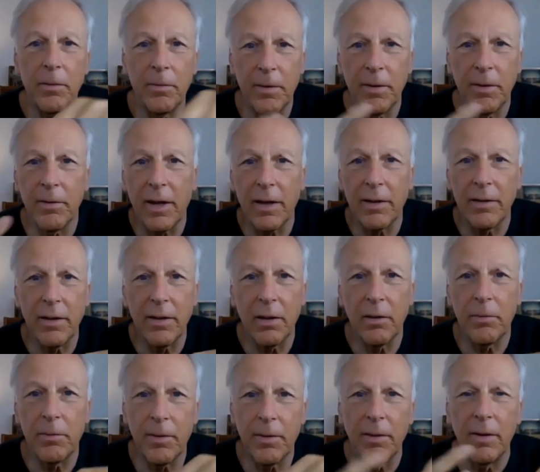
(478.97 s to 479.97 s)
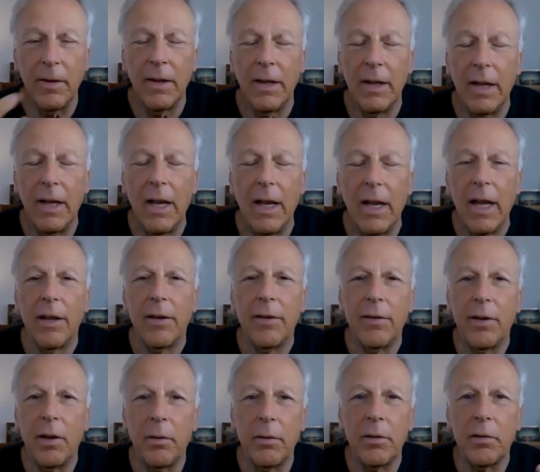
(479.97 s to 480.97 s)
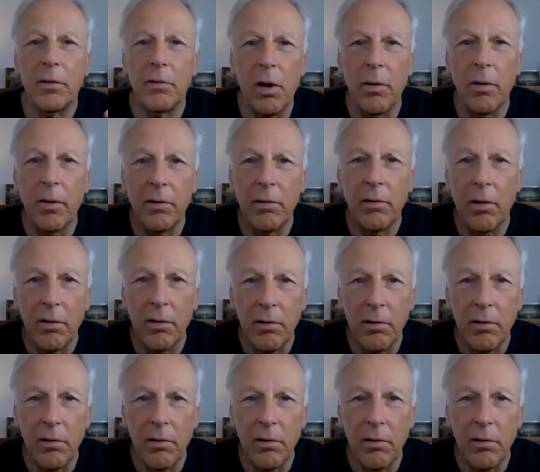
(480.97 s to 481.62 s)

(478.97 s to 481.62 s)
fear acting on fear. So it's growing, growing,